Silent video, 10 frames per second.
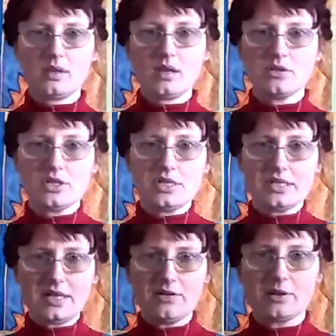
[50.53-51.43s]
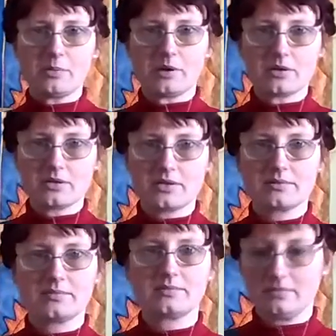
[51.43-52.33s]
just a cereal box.
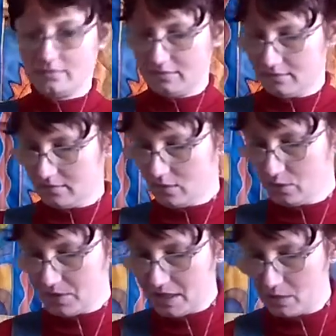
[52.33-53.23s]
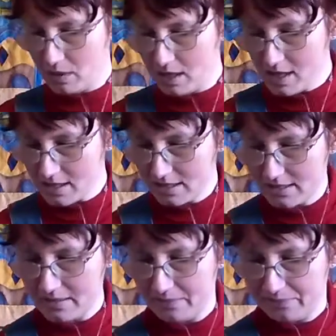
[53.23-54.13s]
Also
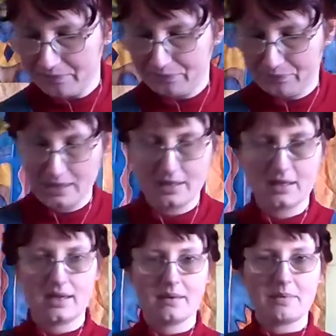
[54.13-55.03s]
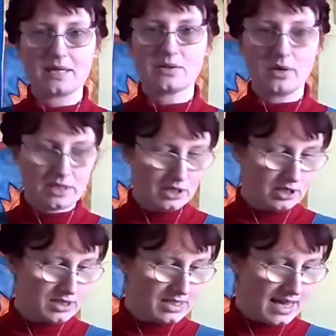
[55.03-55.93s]
works. Makes quite a
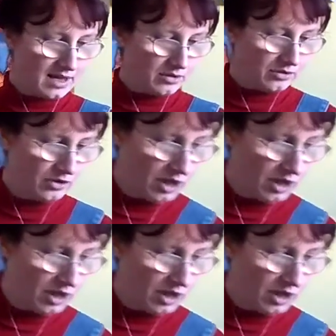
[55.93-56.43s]
good sound.